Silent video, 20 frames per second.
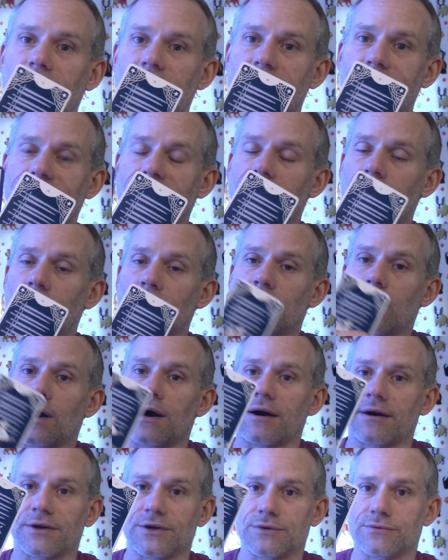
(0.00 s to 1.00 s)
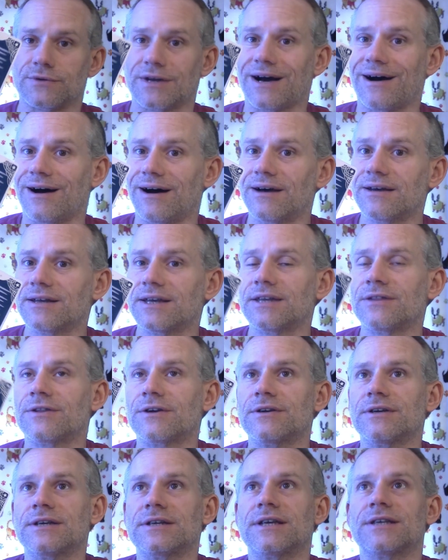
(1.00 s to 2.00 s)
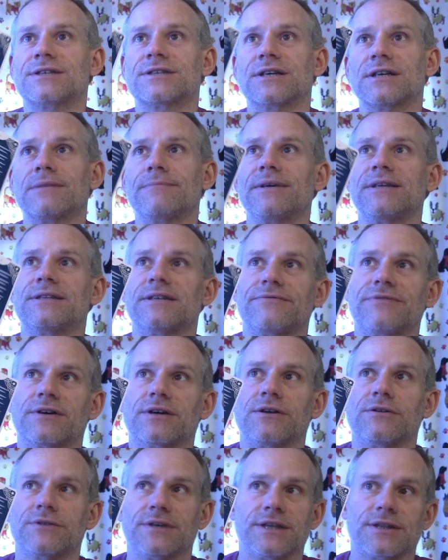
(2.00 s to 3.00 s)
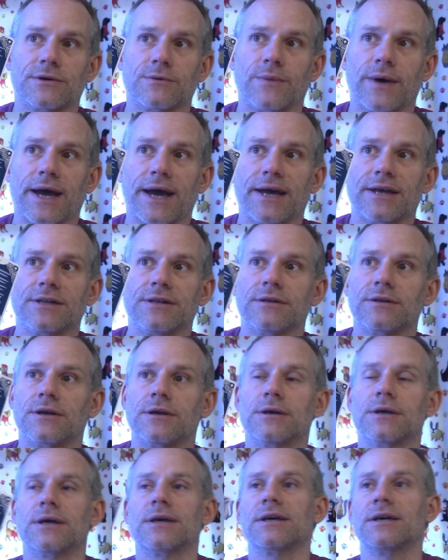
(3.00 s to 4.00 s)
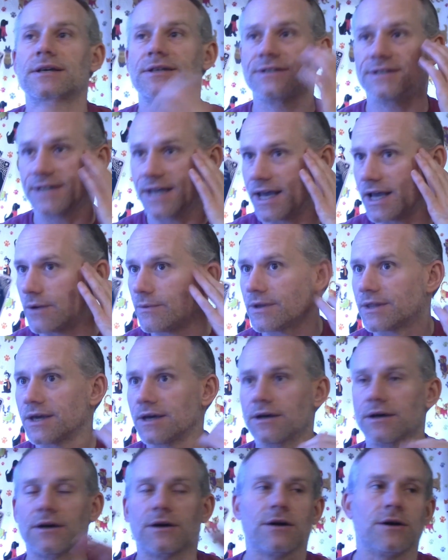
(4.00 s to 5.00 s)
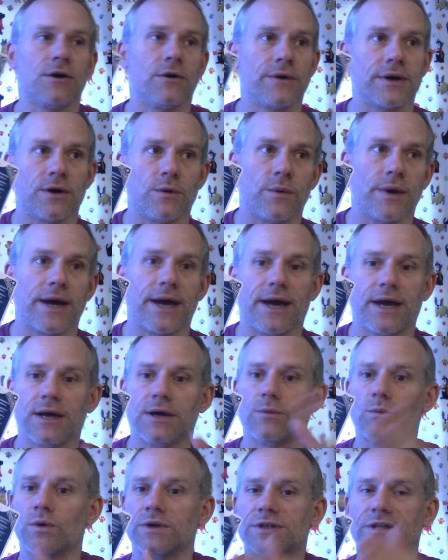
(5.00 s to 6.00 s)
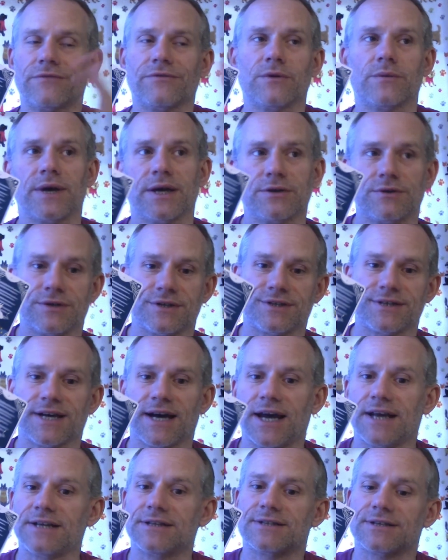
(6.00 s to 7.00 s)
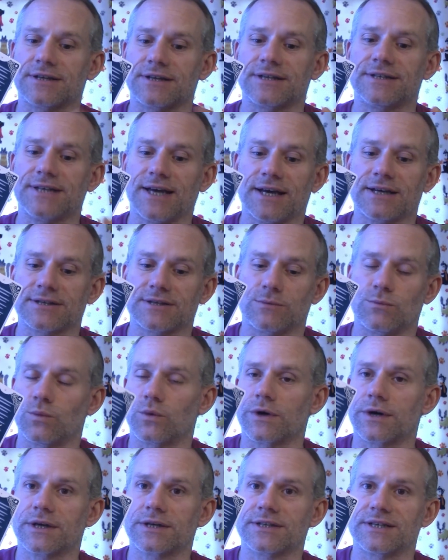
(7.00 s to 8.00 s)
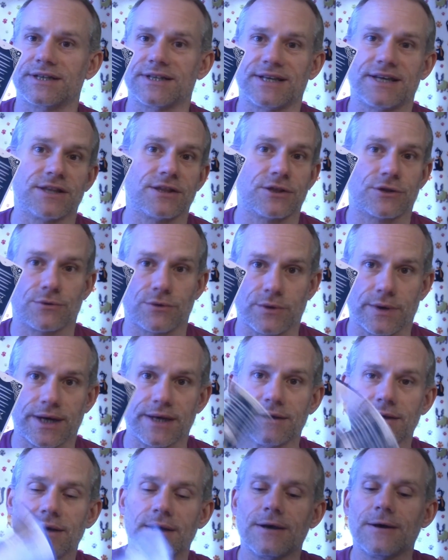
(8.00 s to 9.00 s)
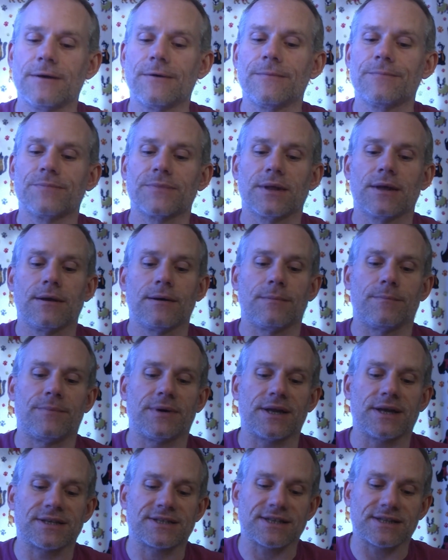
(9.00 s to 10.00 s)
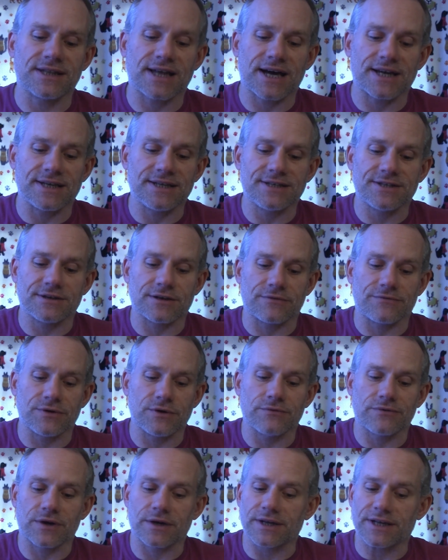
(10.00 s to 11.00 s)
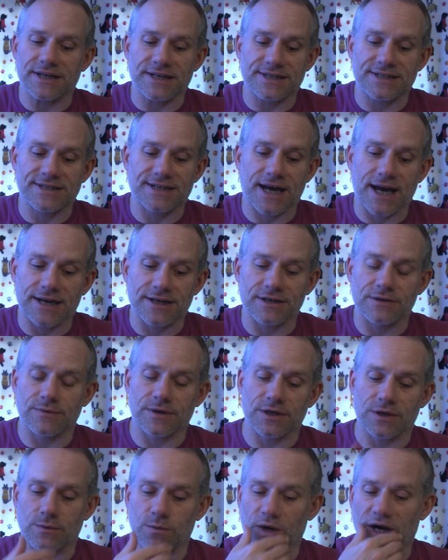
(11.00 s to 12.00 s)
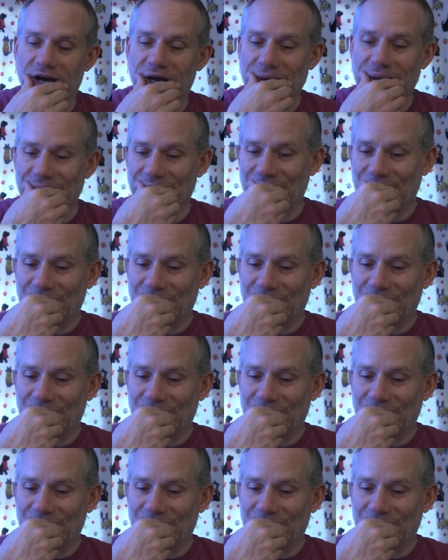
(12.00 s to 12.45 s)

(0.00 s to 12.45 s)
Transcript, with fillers: of it or are you not? It's going to be difficult either way. Staying with it, going away, whichever way you decide, it's going to take some work to get through it. But it's a lot easier if you've already decided what you want